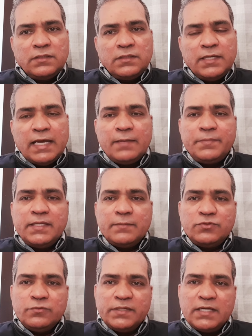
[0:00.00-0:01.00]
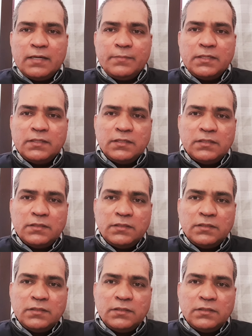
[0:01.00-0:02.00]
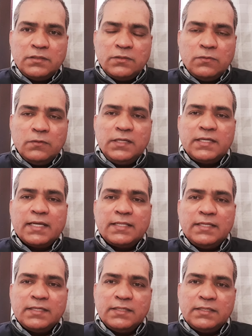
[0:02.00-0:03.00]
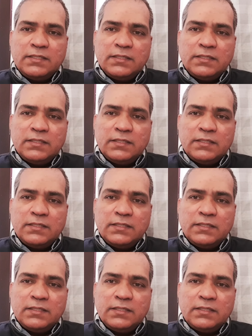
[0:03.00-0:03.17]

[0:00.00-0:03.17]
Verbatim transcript: help them to become holy Catholic uh,